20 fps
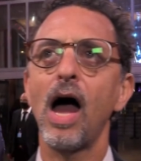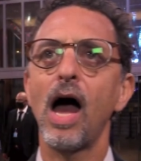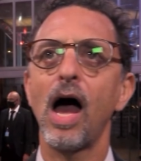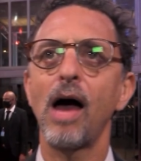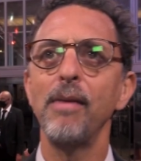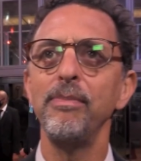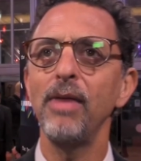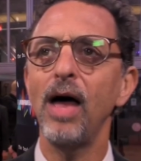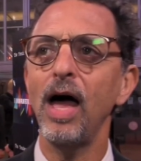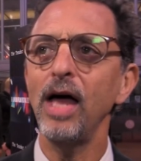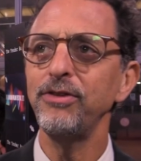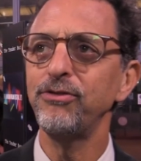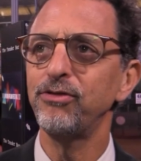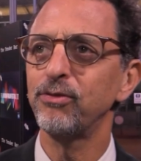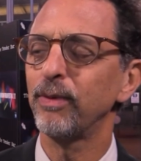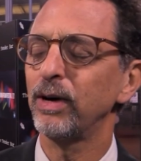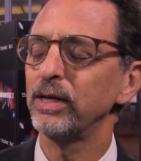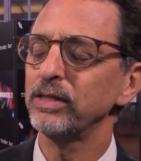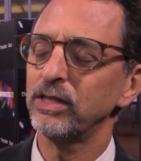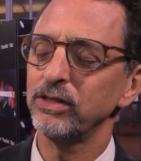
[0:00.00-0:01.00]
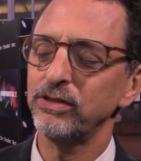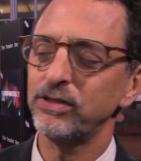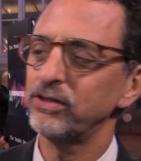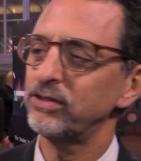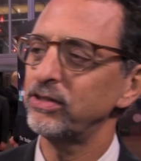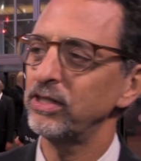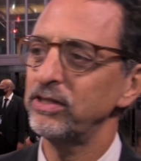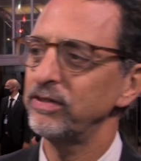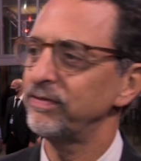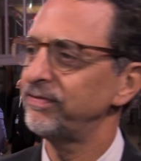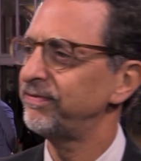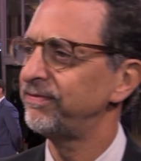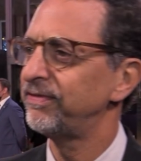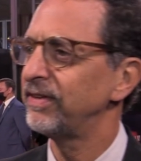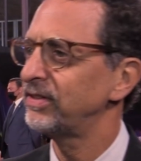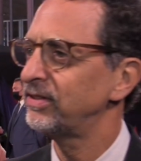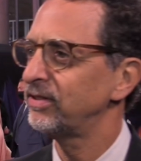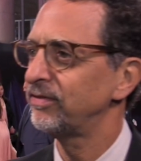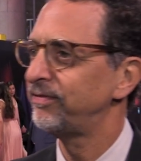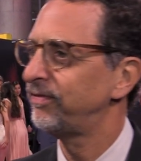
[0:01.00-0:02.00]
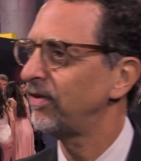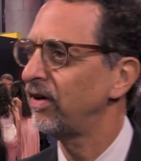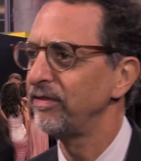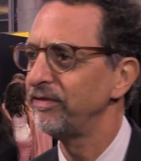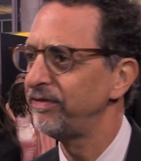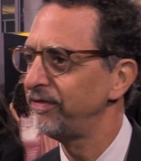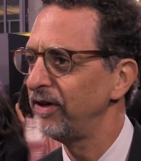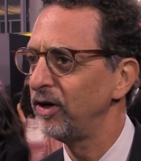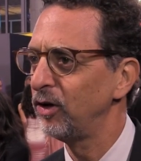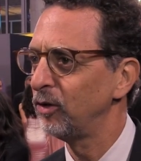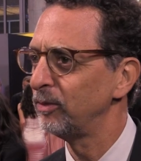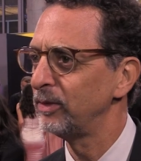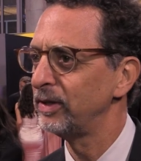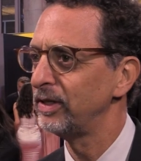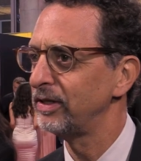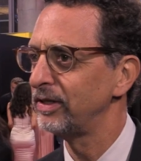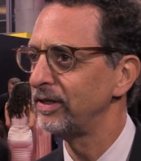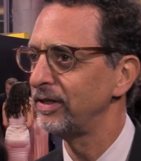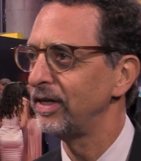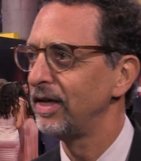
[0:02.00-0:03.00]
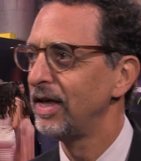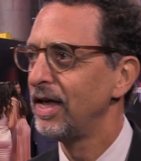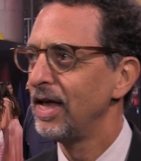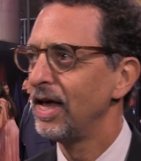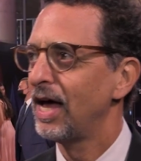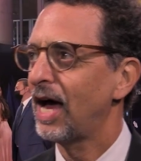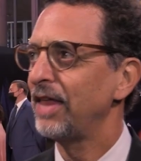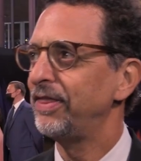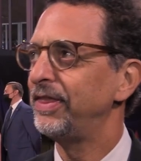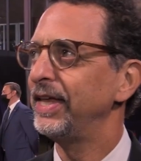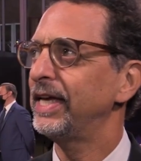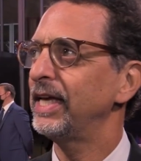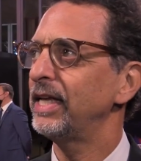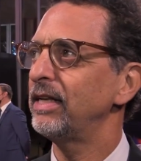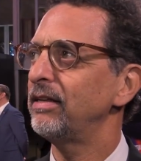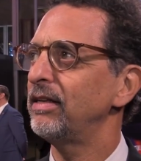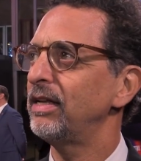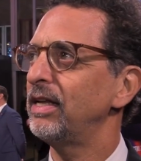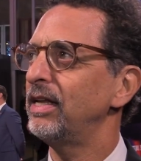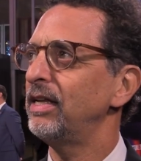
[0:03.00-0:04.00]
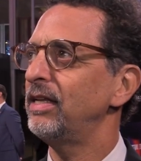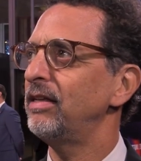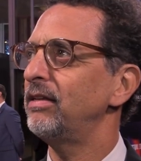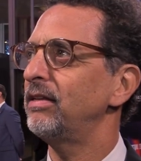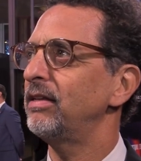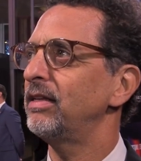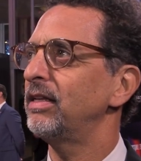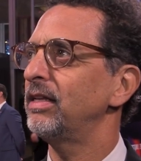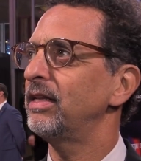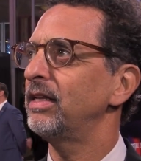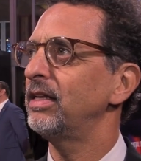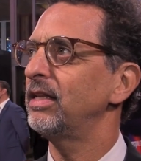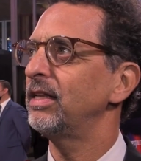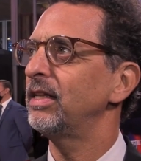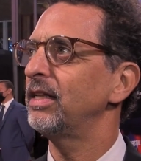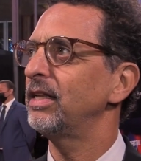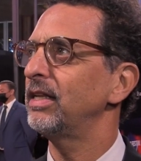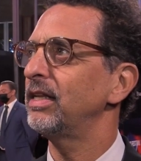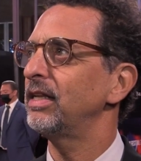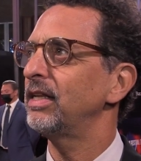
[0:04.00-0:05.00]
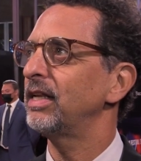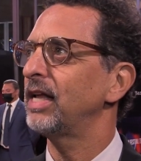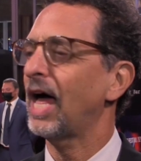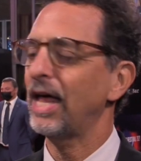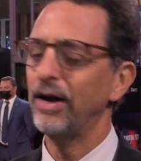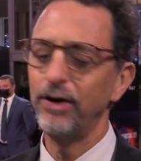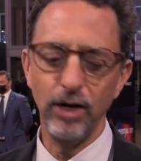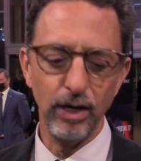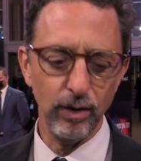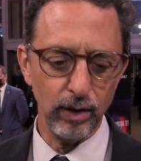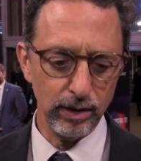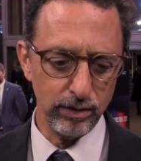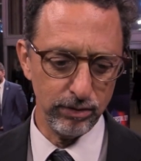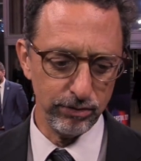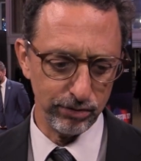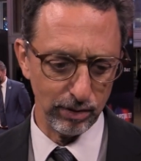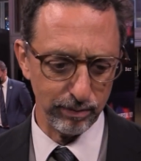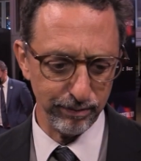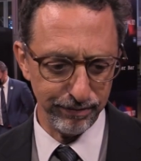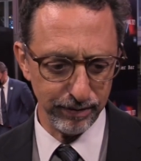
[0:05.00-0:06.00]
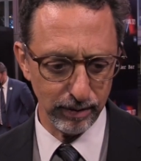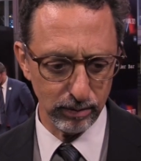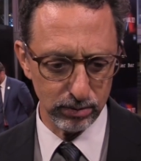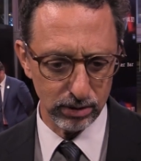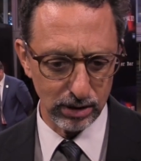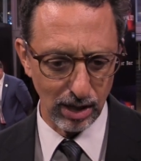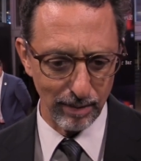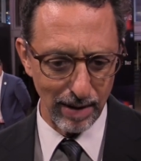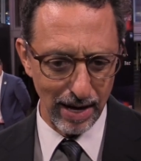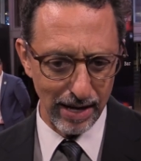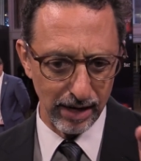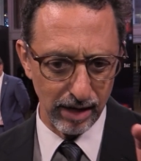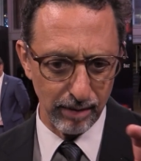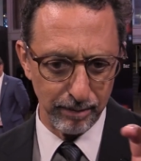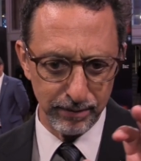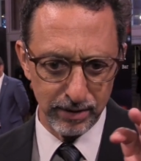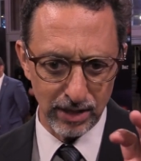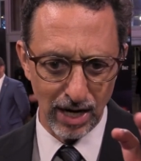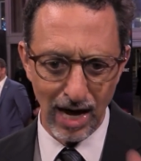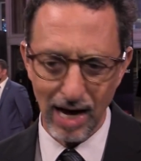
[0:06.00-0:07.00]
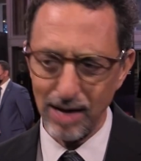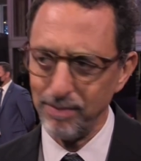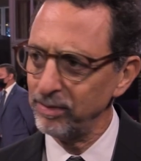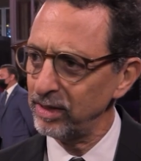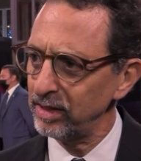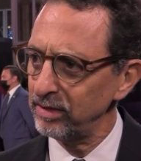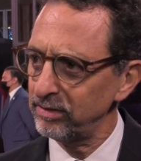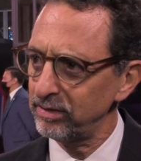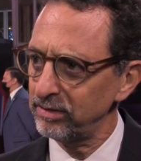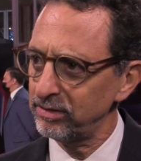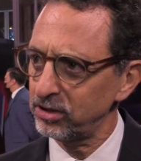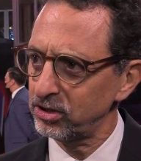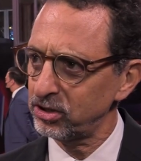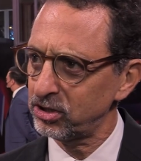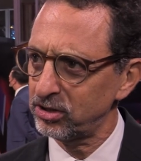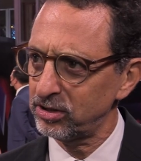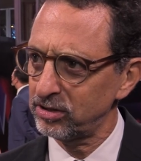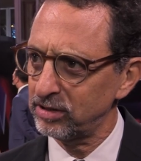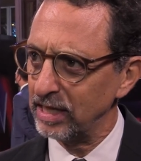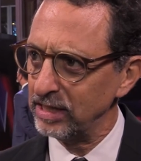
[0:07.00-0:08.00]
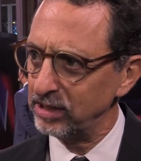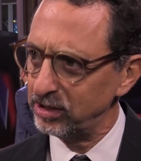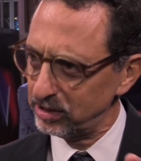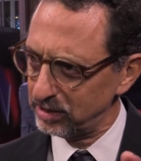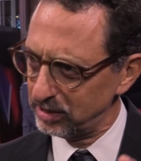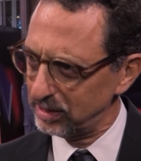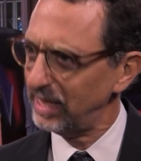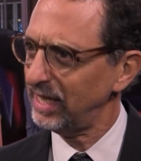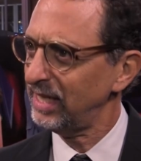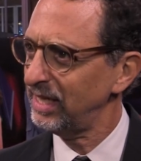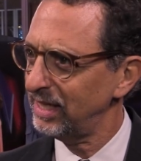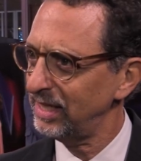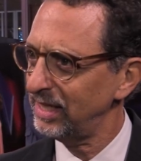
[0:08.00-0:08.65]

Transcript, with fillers: I'm not surprised, because it's such a fun film, and I think I don't know, some films come out at a time that just, they stick.